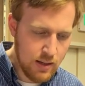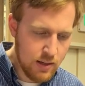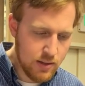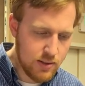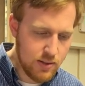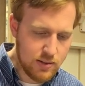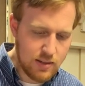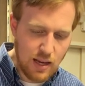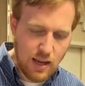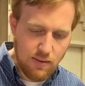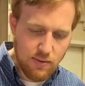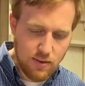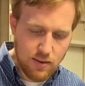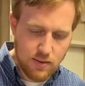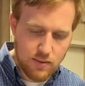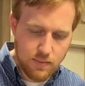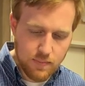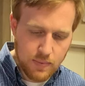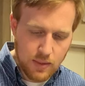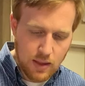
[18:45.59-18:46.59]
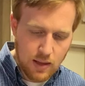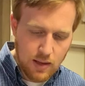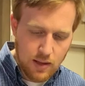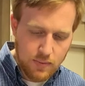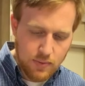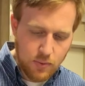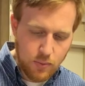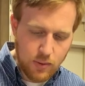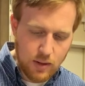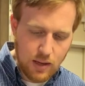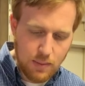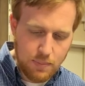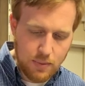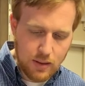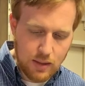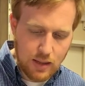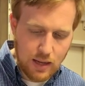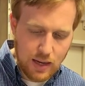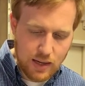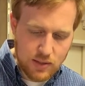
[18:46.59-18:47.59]
So David went up
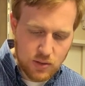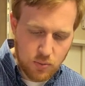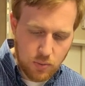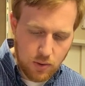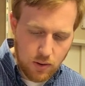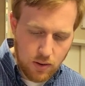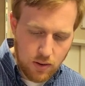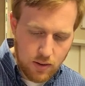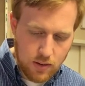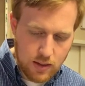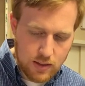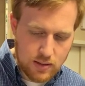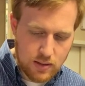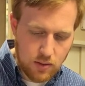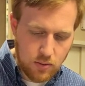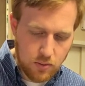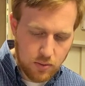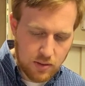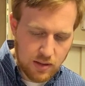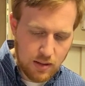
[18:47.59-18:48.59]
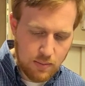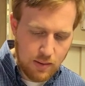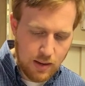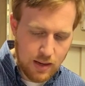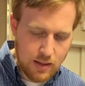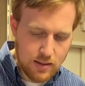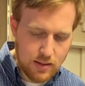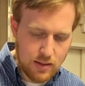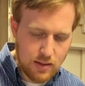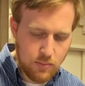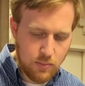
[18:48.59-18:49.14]
at Gad's word as the Lord commanded,